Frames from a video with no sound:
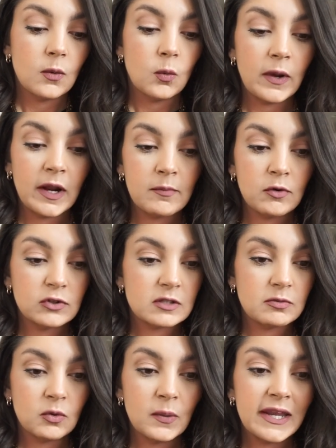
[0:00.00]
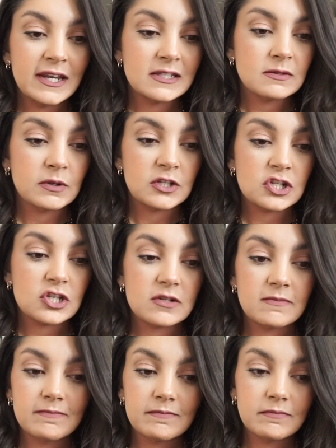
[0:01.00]
wear multiple ways,
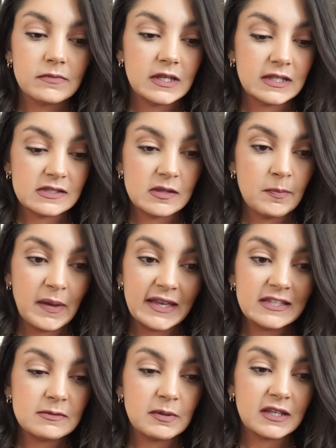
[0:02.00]
which is the best